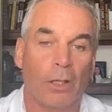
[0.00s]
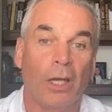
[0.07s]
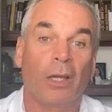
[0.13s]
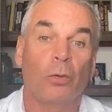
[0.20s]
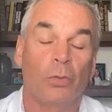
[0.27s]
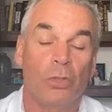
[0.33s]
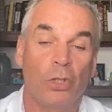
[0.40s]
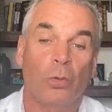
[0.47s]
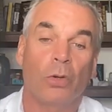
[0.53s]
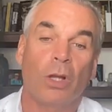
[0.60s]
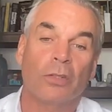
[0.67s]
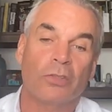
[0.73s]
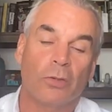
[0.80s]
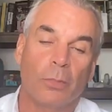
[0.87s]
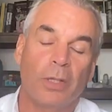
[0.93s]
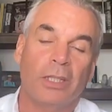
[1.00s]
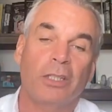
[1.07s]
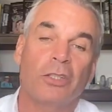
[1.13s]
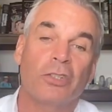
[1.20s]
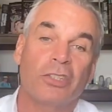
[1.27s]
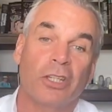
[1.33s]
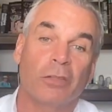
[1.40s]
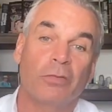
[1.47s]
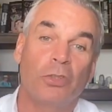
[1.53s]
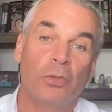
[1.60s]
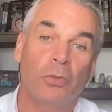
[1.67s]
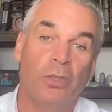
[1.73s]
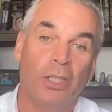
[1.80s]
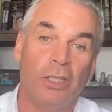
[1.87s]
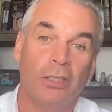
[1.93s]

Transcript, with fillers: and you are also making yourself unique.